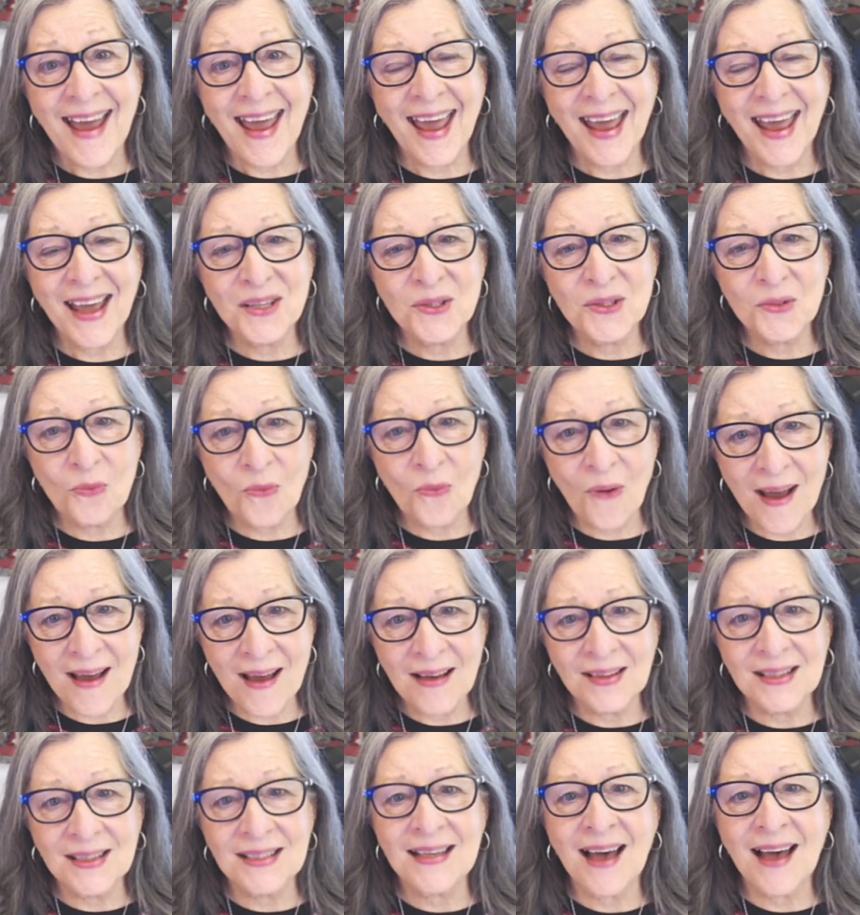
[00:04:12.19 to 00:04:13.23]
as
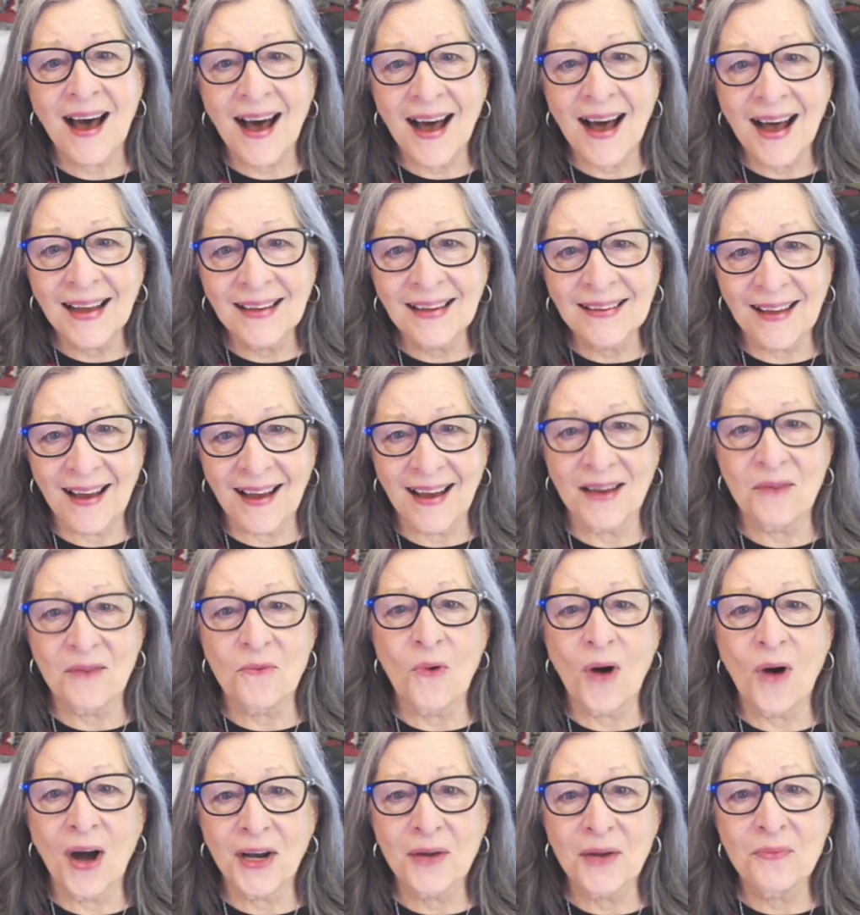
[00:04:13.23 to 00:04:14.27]
well as highlight
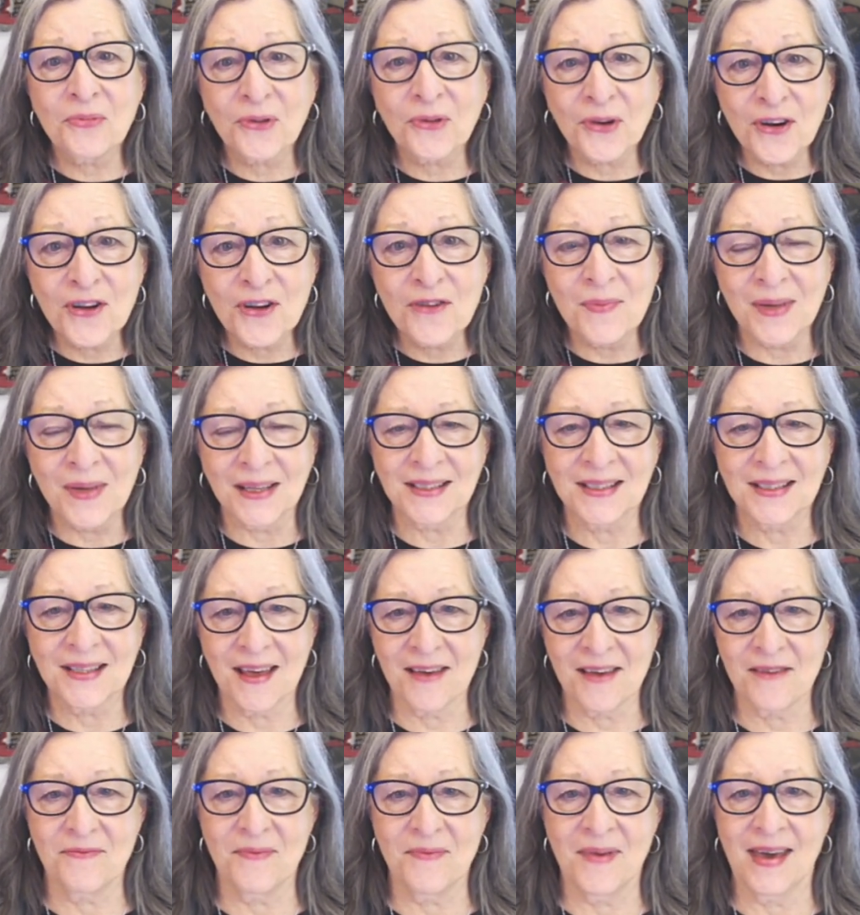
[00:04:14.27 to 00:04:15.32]
what improvements
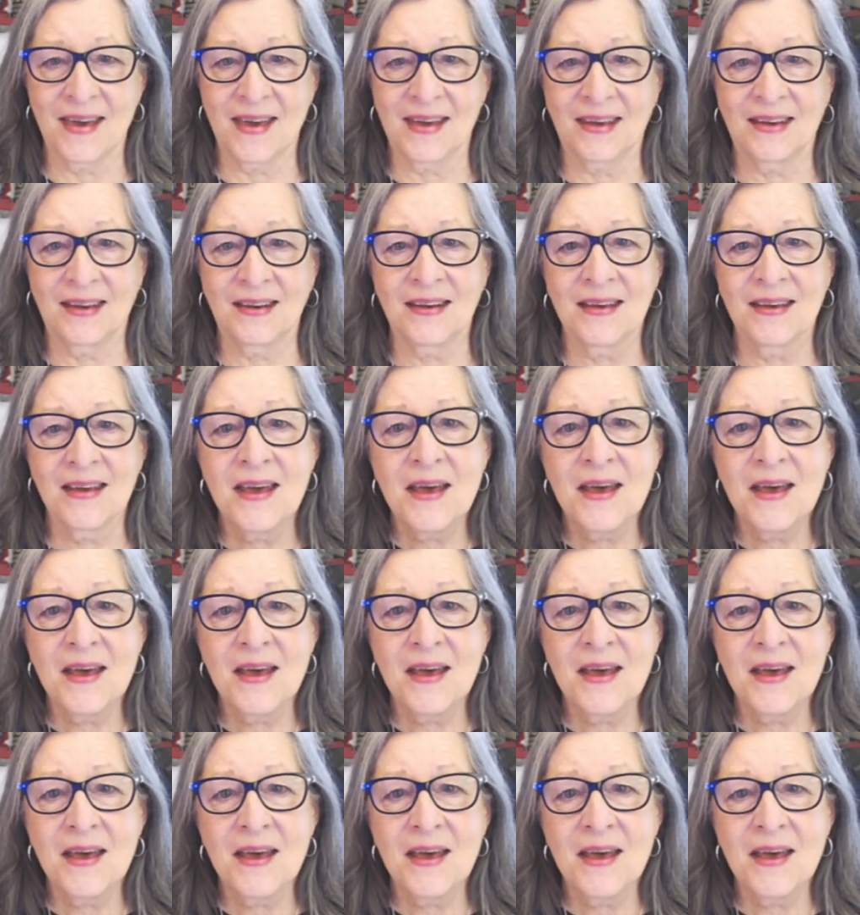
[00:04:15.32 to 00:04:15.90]
they've made.